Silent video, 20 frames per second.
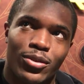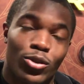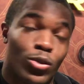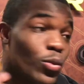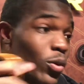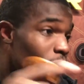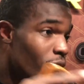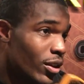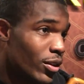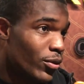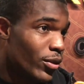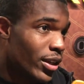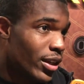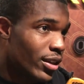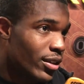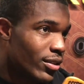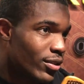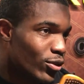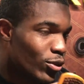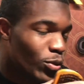Juwan,
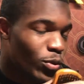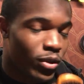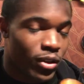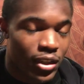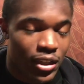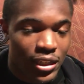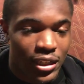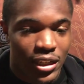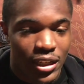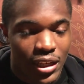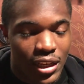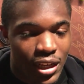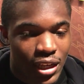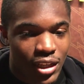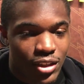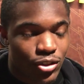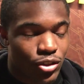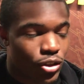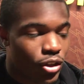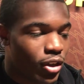right? Juwan
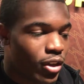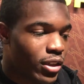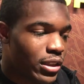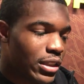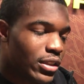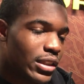and Charles.